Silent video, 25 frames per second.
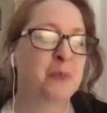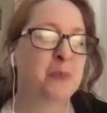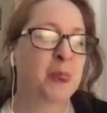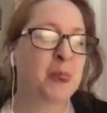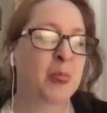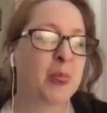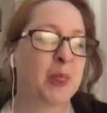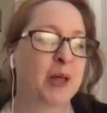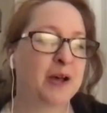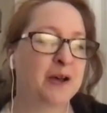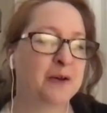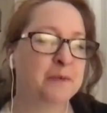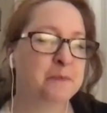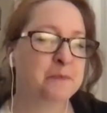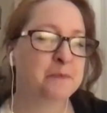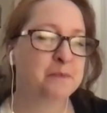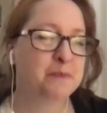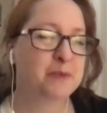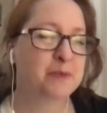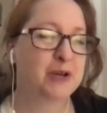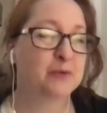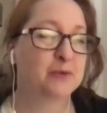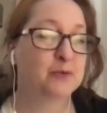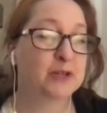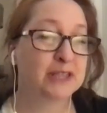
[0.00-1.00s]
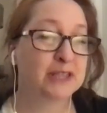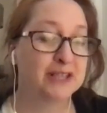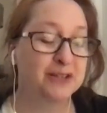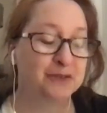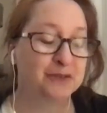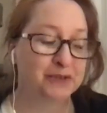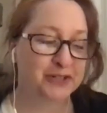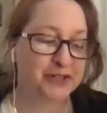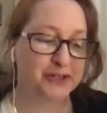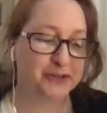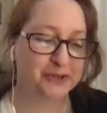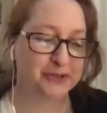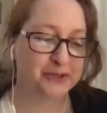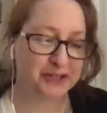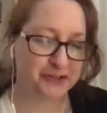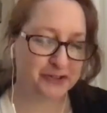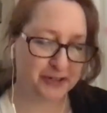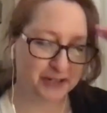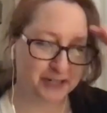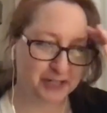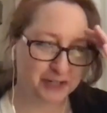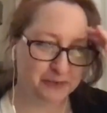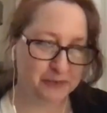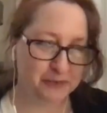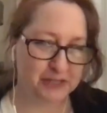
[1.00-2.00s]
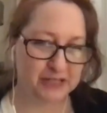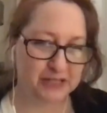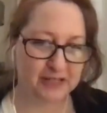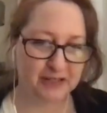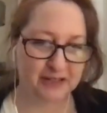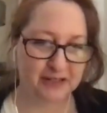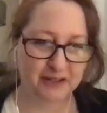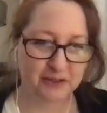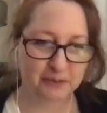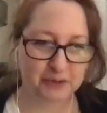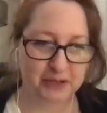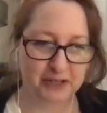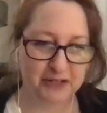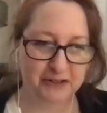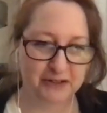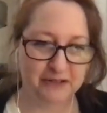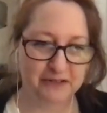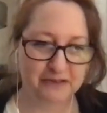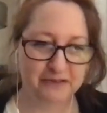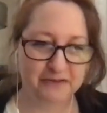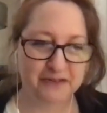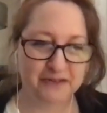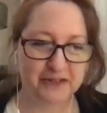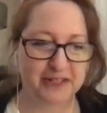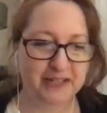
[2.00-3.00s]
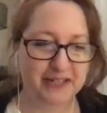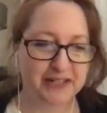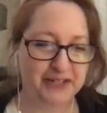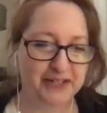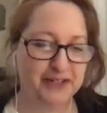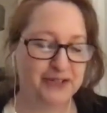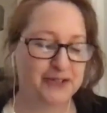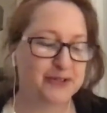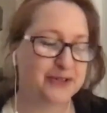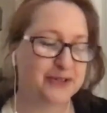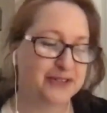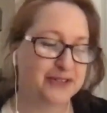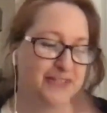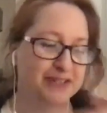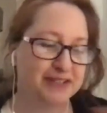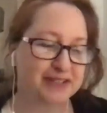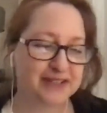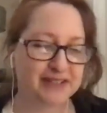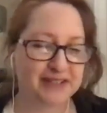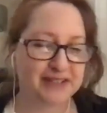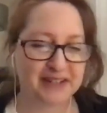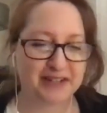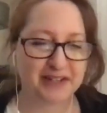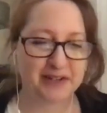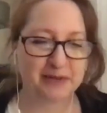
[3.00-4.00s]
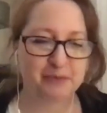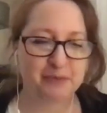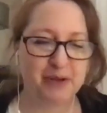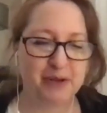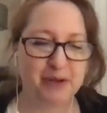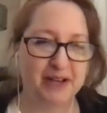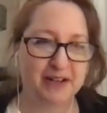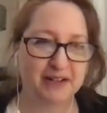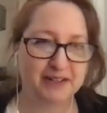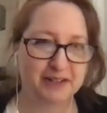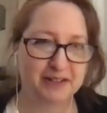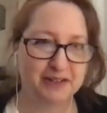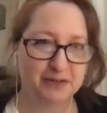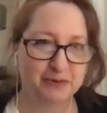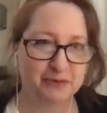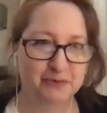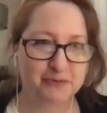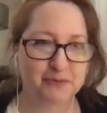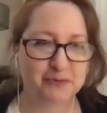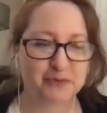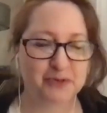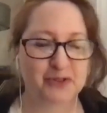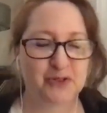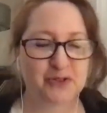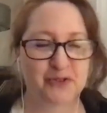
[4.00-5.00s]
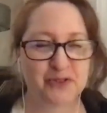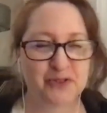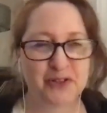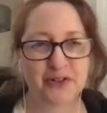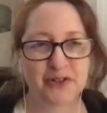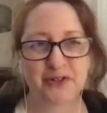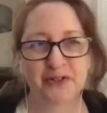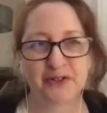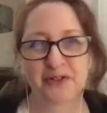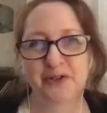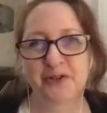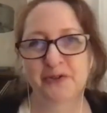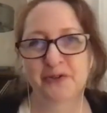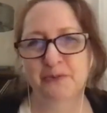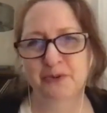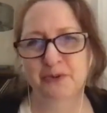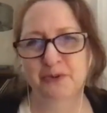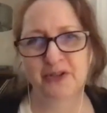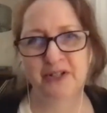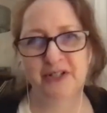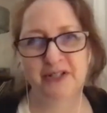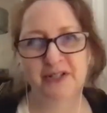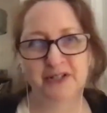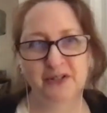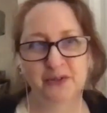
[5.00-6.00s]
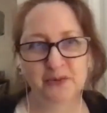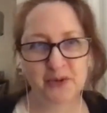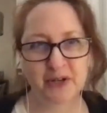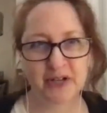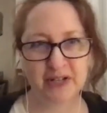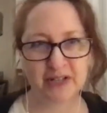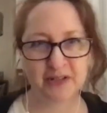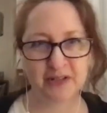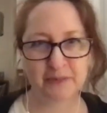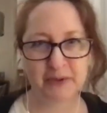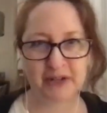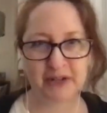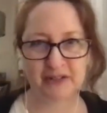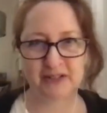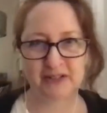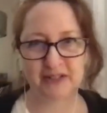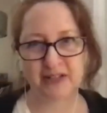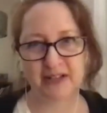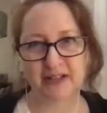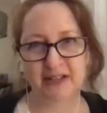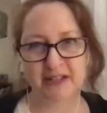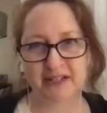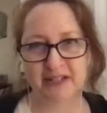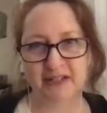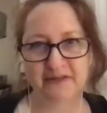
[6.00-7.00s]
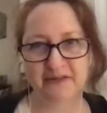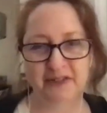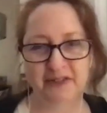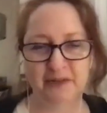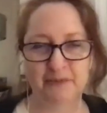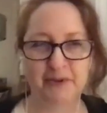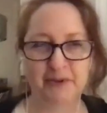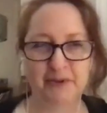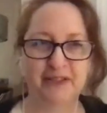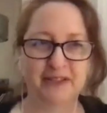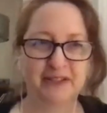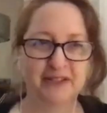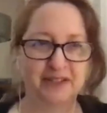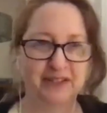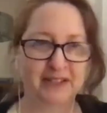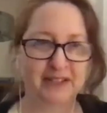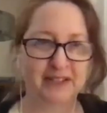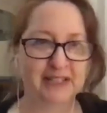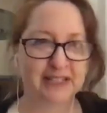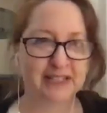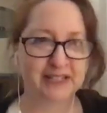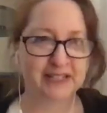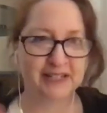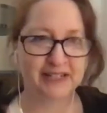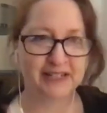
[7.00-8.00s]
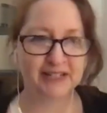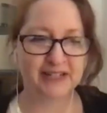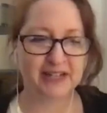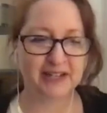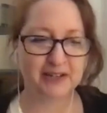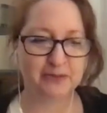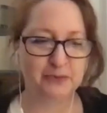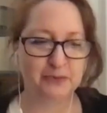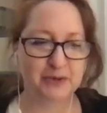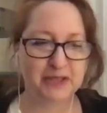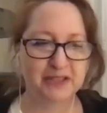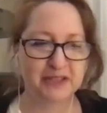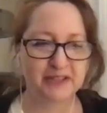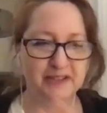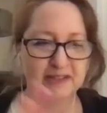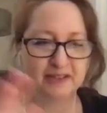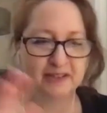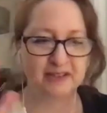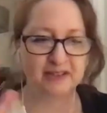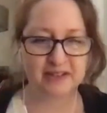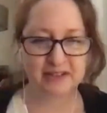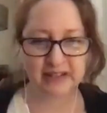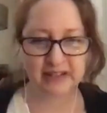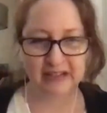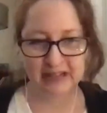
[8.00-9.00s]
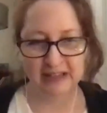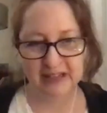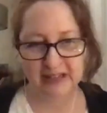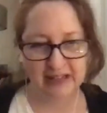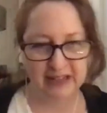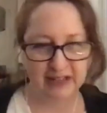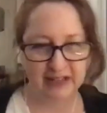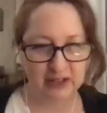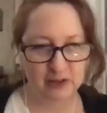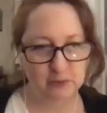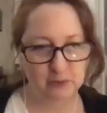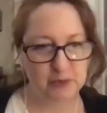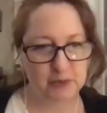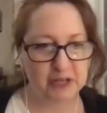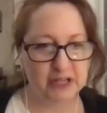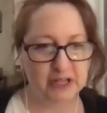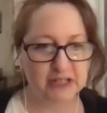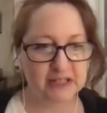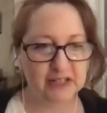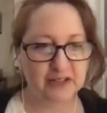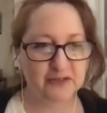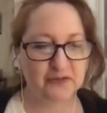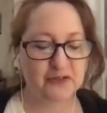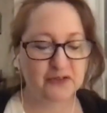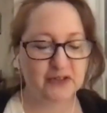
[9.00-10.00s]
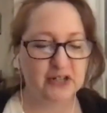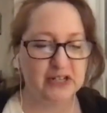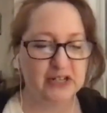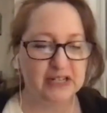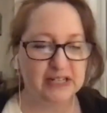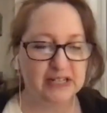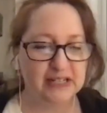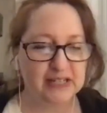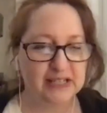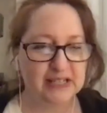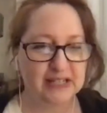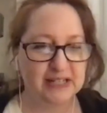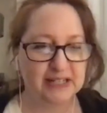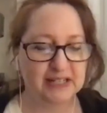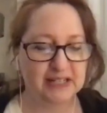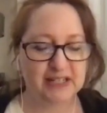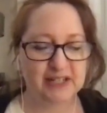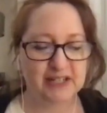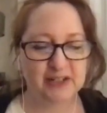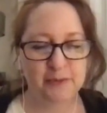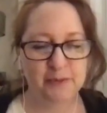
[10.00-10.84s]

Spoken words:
And one thing which always strikes me as a little bit funny too, and this is getting back to sort of the earlier point as well about scientific methods and design methods being different, is that